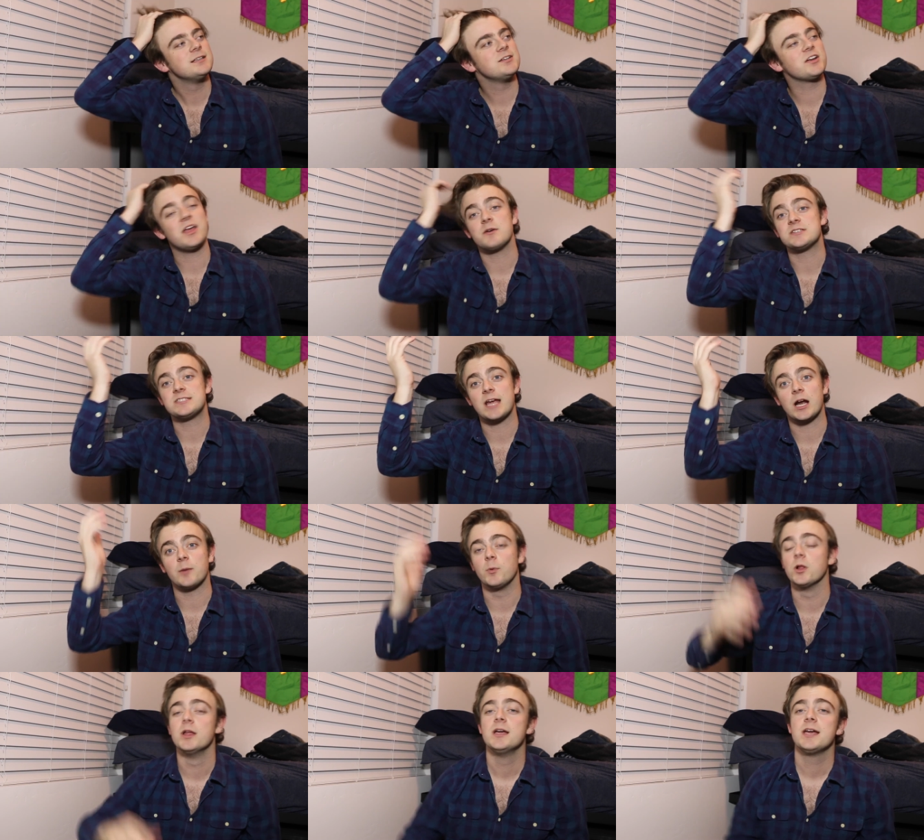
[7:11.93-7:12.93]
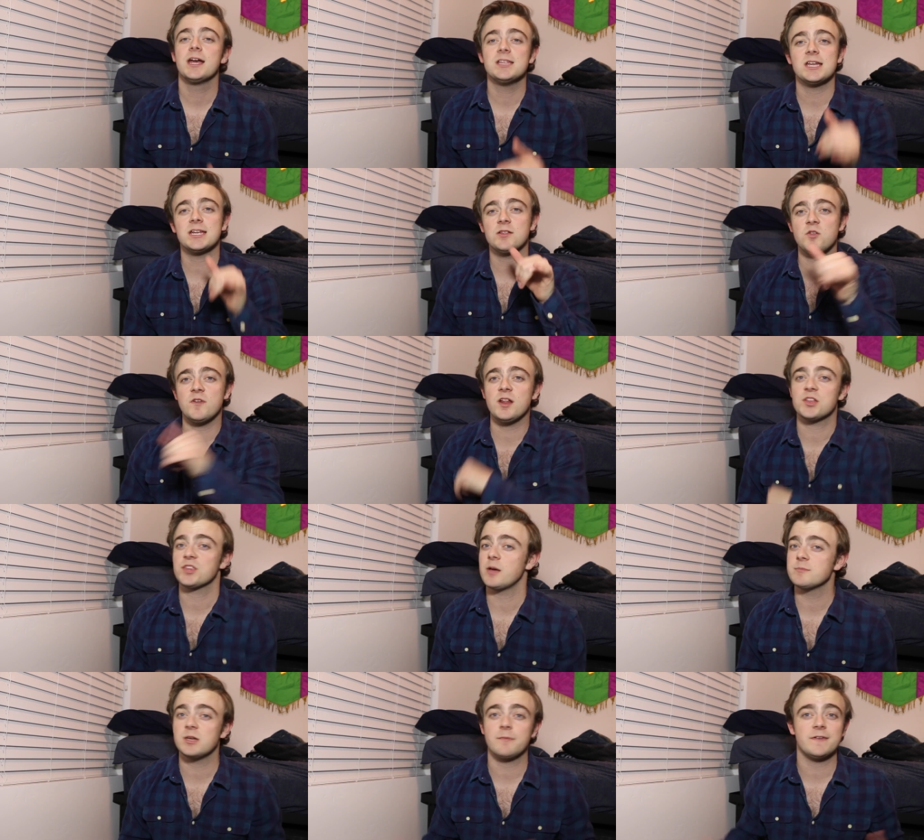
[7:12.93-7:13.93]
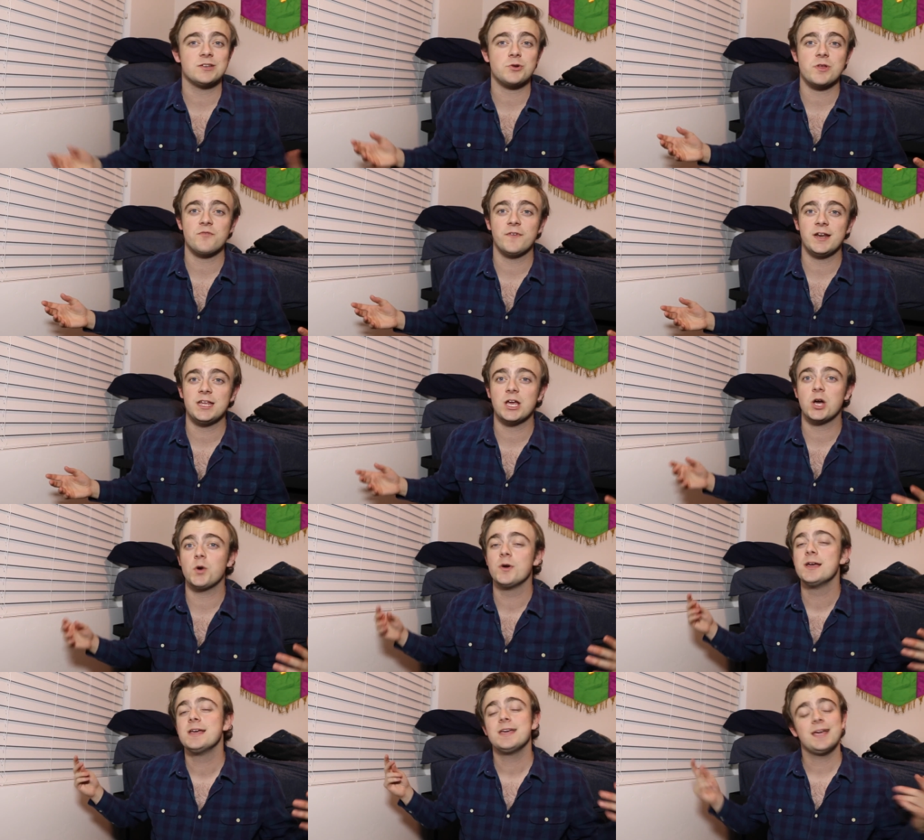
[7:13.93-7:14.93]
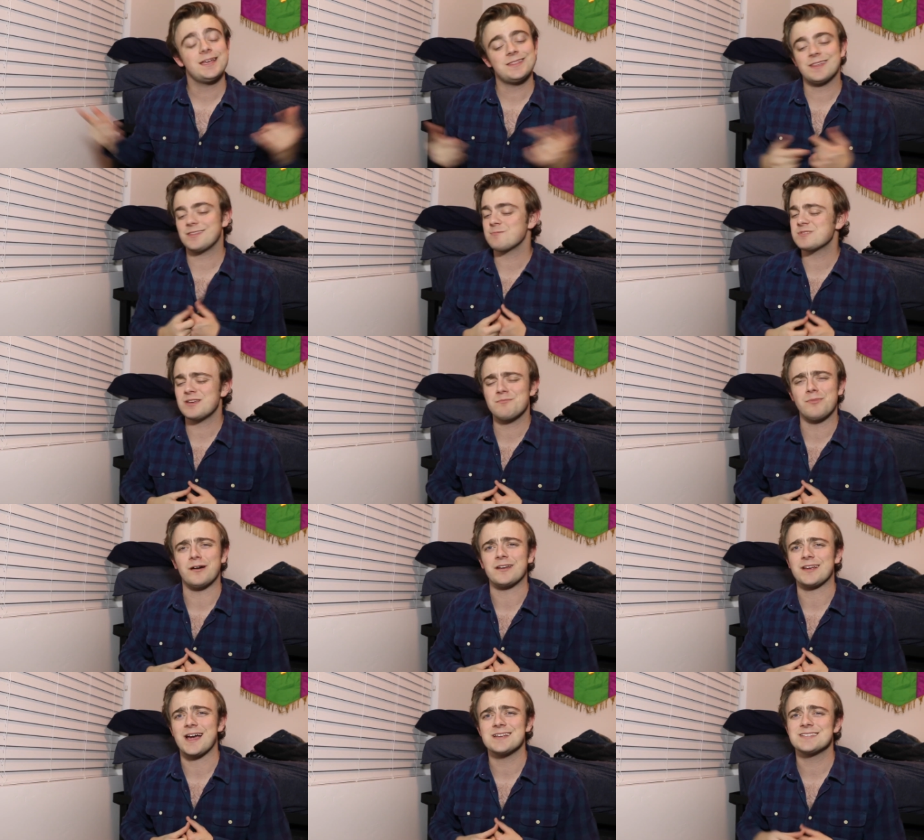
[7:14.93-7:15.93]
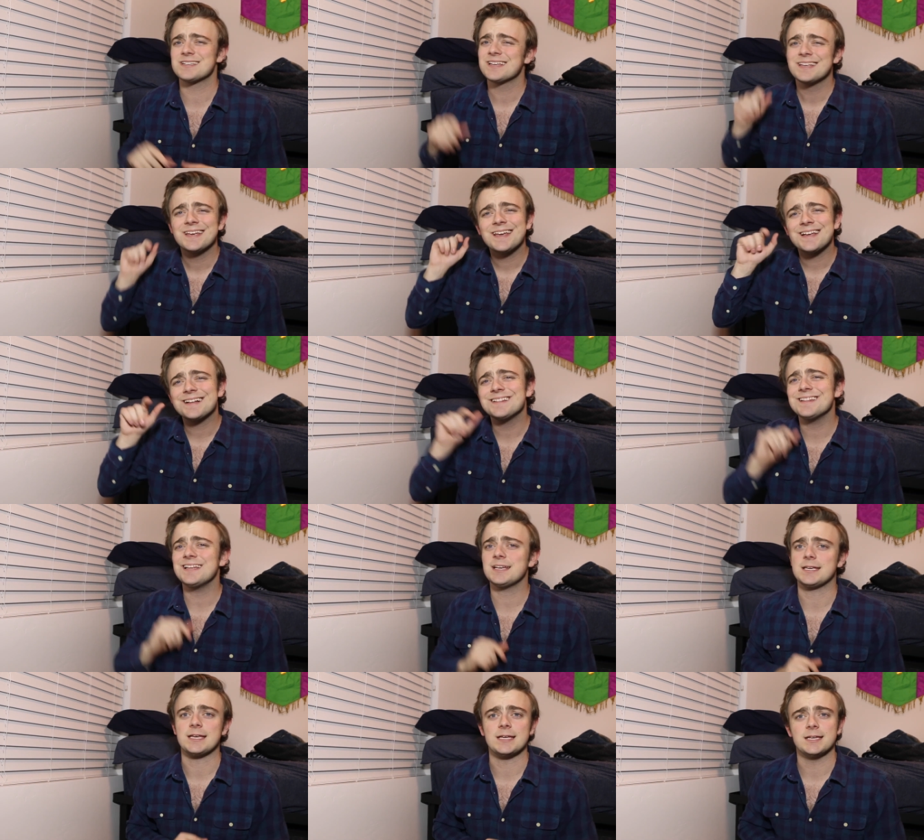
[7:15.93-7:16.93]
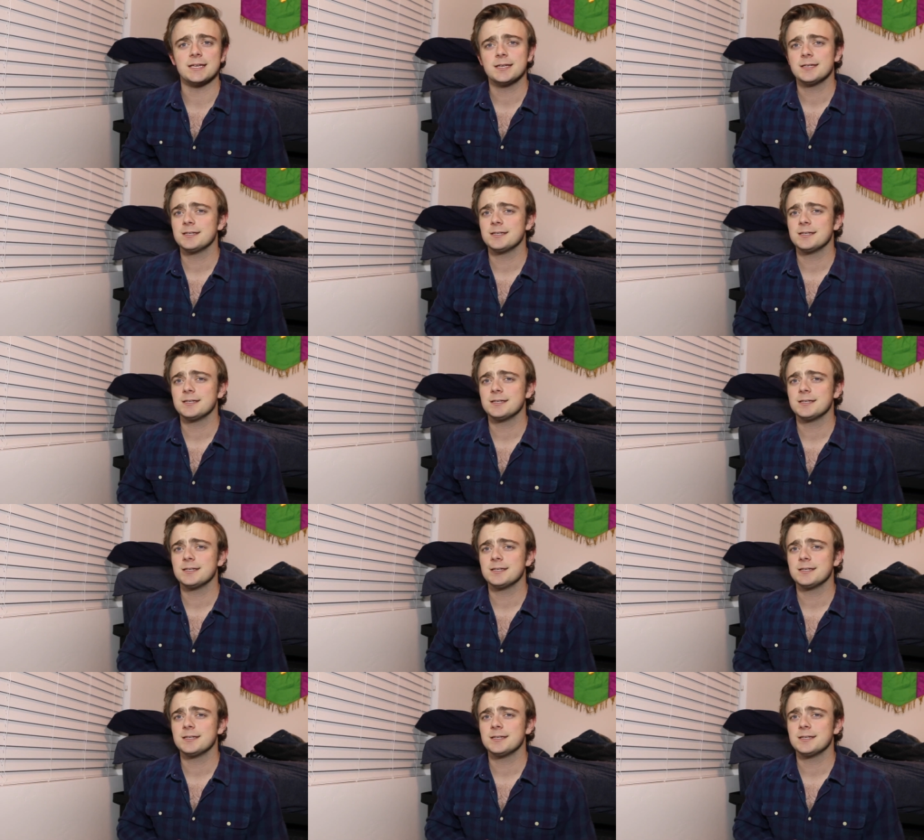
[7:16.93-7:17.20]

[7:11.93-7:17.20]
Okay, that was terrible. And then give the video a thumbs up if you enjoyed the video. Hit that thumbs up button, guys, just click it.